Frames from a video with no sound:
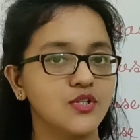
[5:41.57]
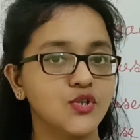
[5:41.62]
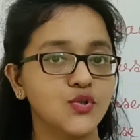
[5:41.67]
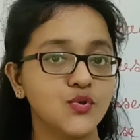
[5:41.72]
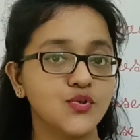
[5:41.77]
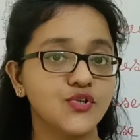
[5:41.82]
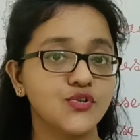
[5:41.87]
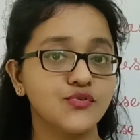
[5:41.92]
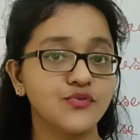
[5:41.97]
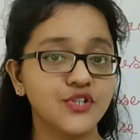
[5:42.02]

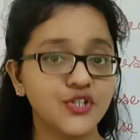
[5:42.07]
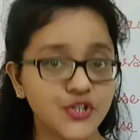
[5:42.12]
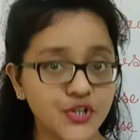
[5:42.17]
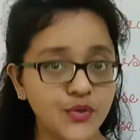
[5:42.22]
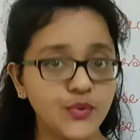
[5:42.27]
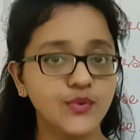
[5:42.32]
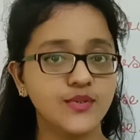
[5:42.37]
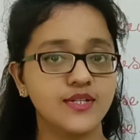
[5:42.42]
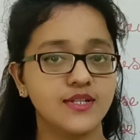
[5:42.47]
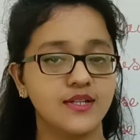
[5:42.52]
should
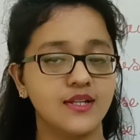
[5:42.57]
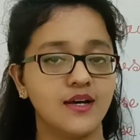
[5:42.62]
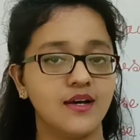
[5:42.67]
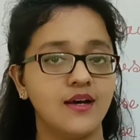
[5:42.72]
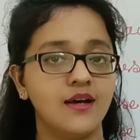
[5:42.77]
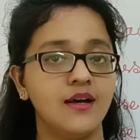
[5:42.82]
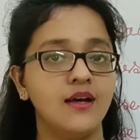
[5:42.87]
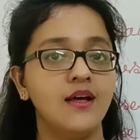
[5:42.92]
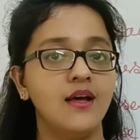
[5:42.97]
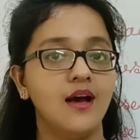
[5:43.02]
reduce
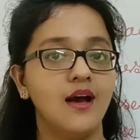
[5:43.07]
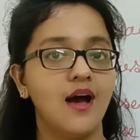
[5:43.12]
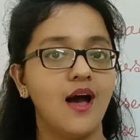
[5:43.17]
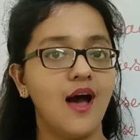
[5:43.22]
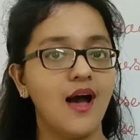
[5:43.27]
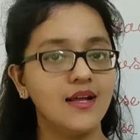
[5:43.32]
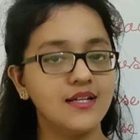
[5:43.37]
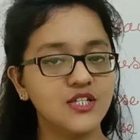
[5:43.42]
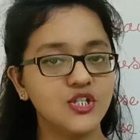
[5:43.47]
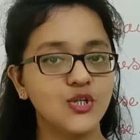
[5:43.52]
the
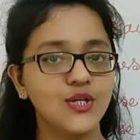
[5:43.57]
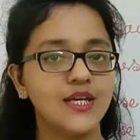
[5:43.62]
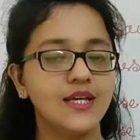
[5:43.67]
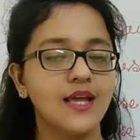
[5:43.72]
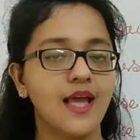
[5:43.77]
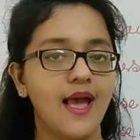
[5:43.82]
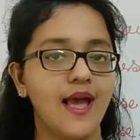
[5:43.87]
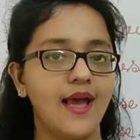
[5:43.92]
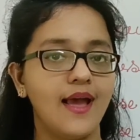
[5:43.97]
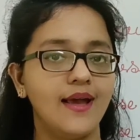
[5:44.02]

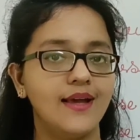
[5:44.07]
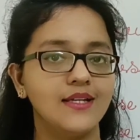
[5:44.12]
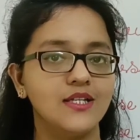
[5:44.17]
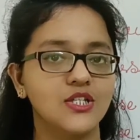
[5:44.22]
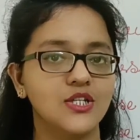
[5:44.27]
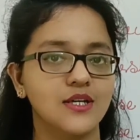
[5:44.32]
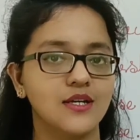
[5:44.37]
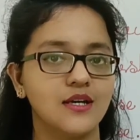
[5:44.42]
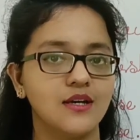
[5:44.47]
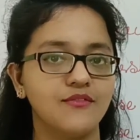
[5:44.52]
hunting
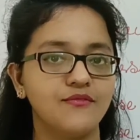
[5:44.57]
and